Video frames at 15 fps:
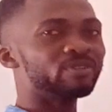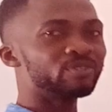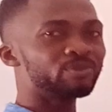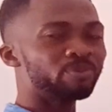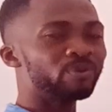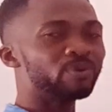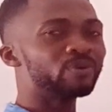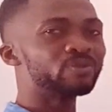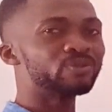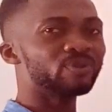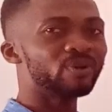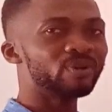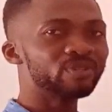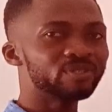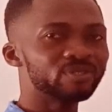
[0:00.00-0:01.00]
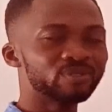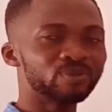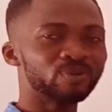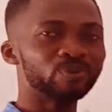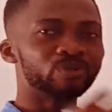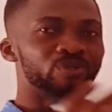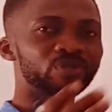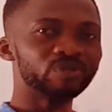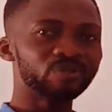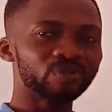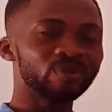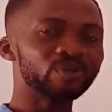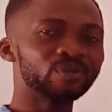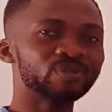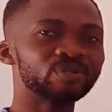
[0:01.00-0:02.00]
the sporozoites to
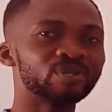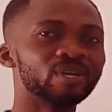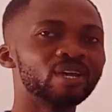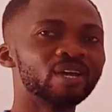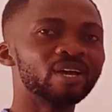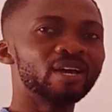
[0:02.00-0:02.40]
schizons,